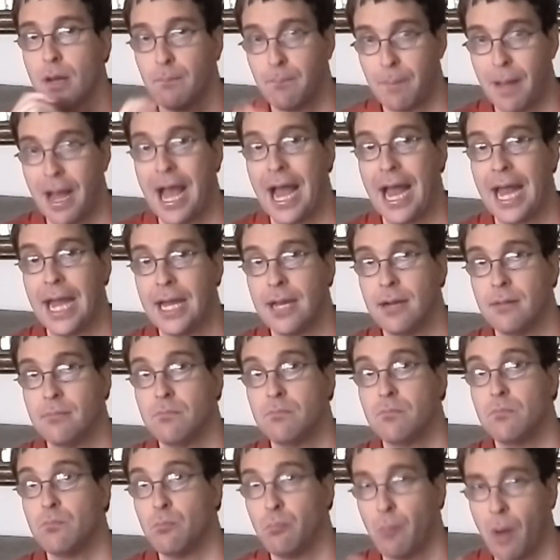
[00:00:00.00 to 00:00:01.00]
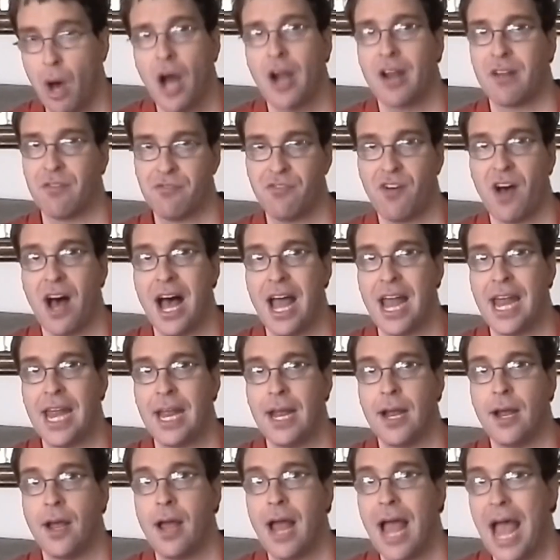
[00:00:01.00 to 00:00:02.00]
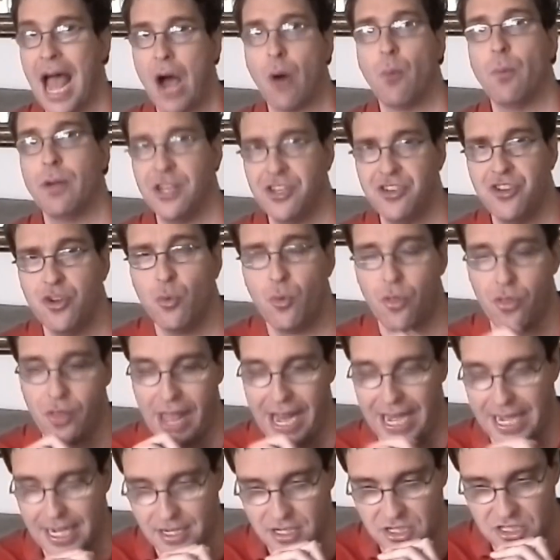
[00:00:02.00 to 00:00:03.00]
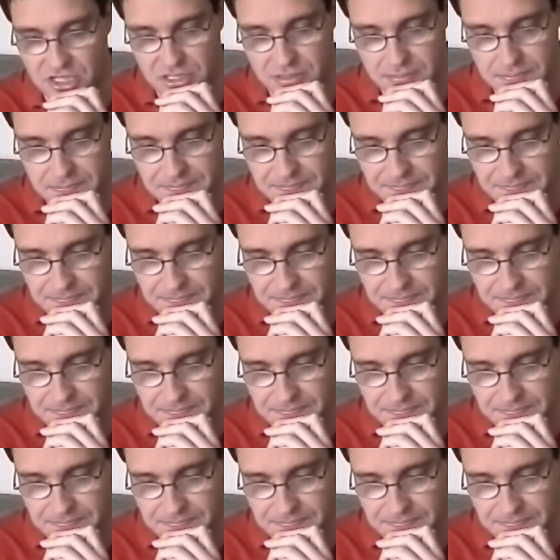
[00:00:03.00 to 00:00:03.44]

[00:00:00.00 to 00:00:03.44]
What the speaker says: by modifying how we do things.